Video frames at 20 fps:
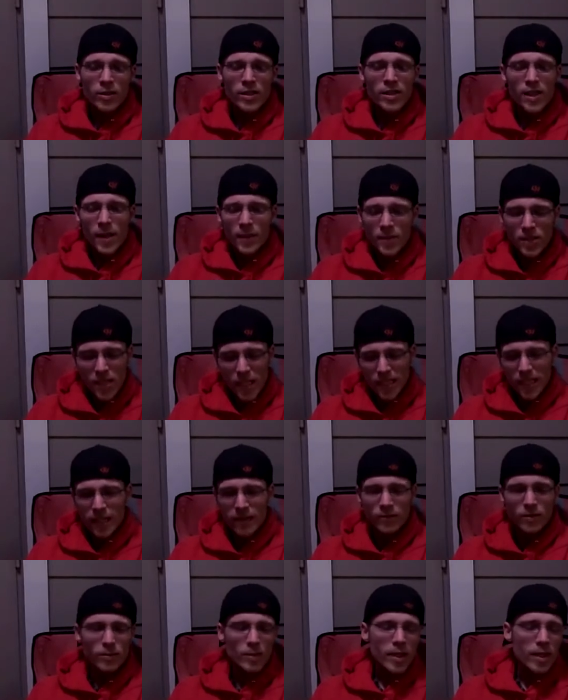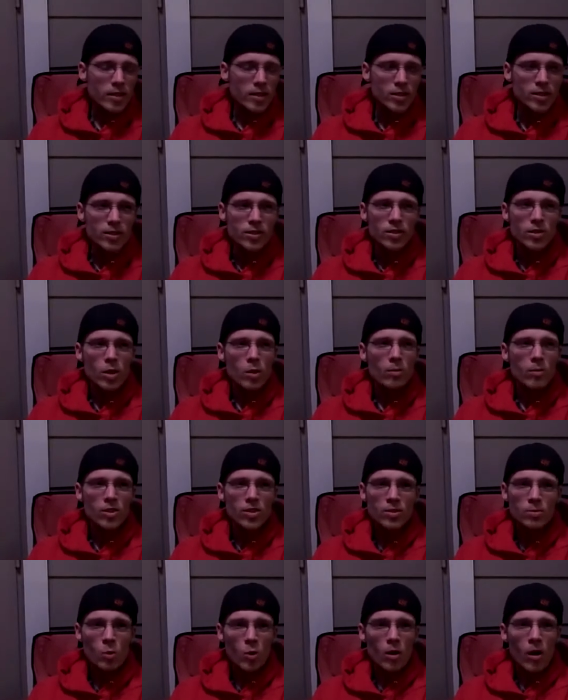the reception I get from there is so
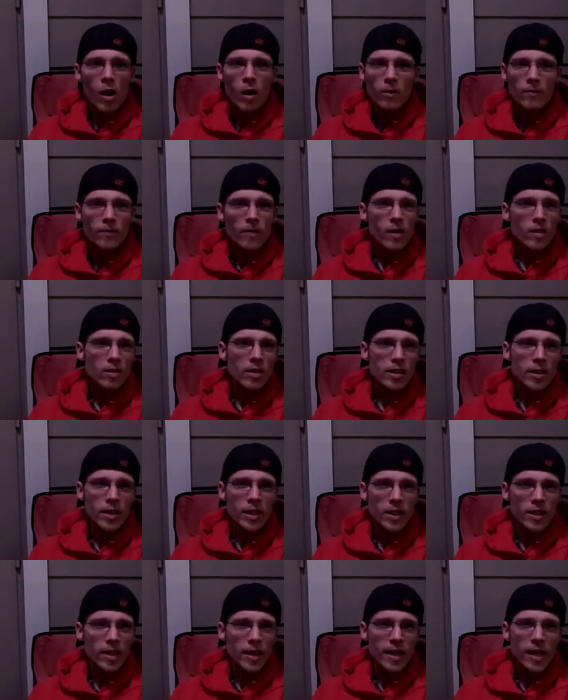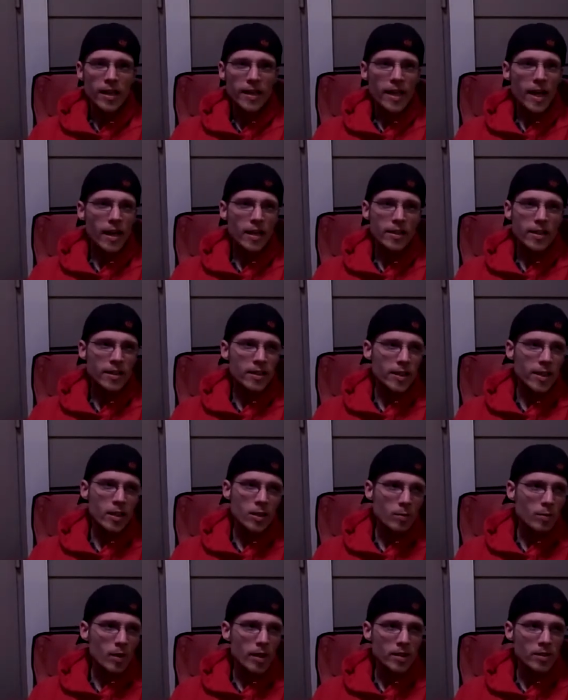much more heartfelt than anything I got at
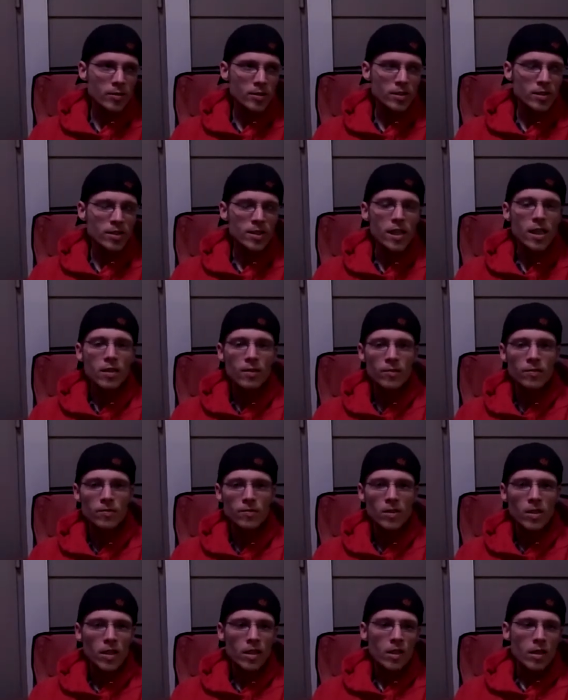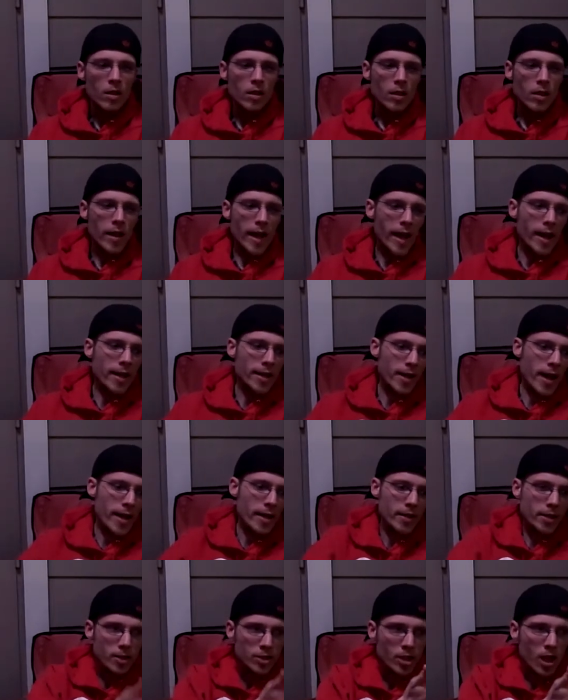the other place. It was instead of, hey,
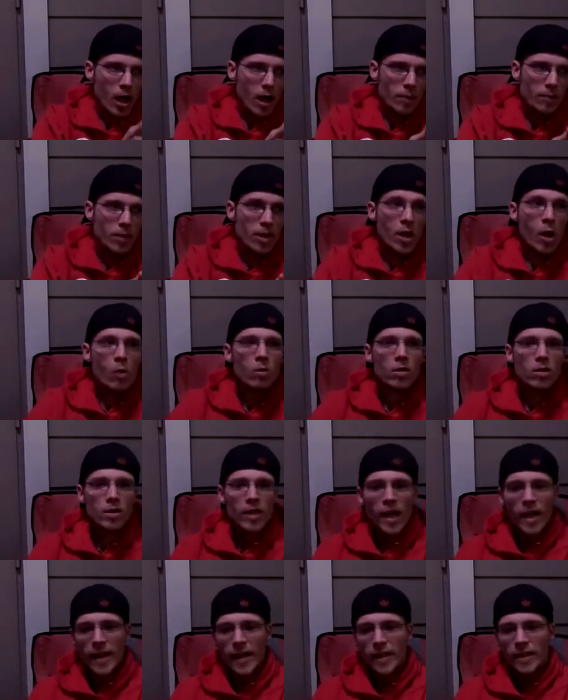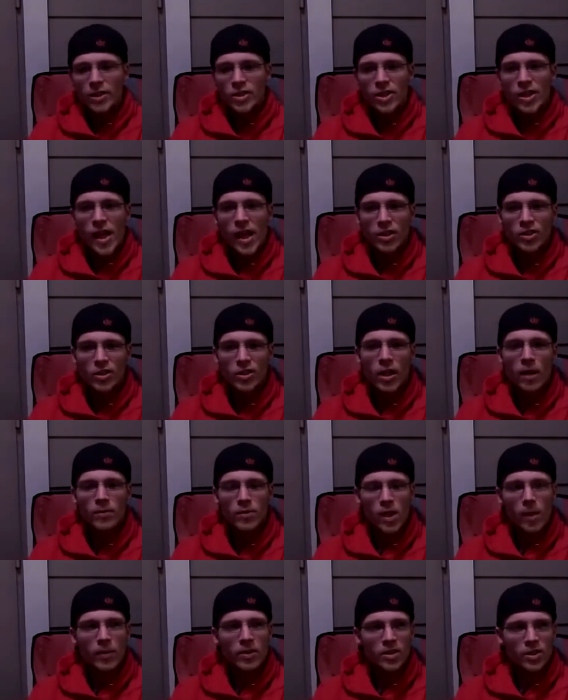hey, good job. The owner, Diane, she actually
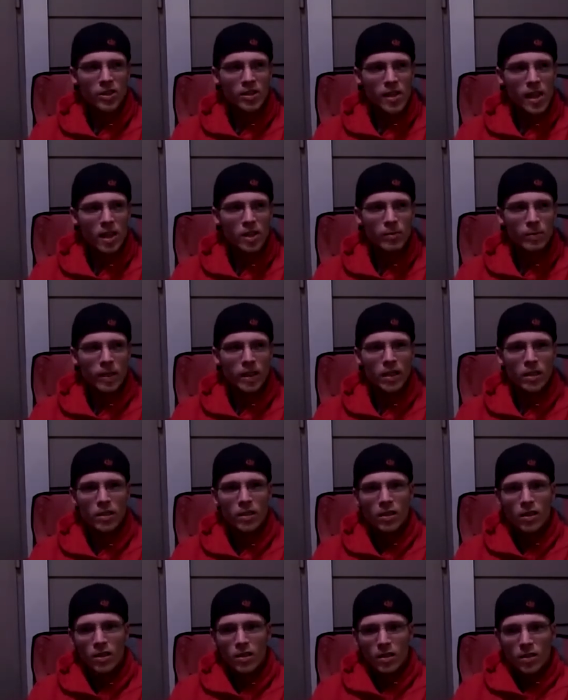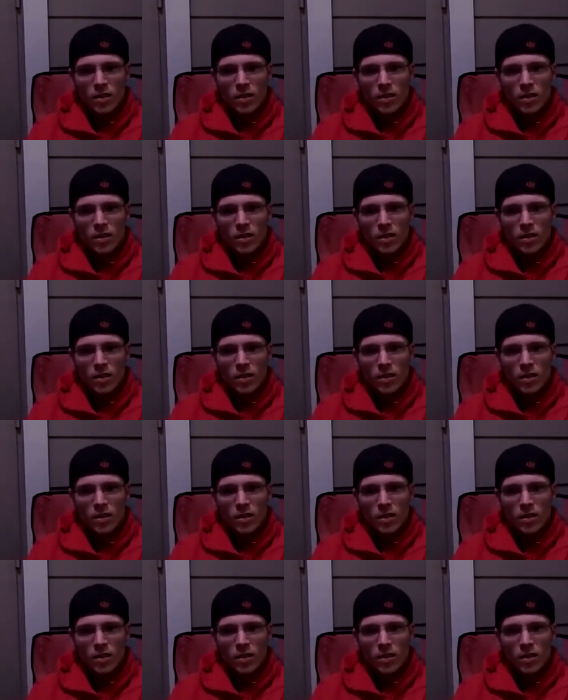comes up and she tells me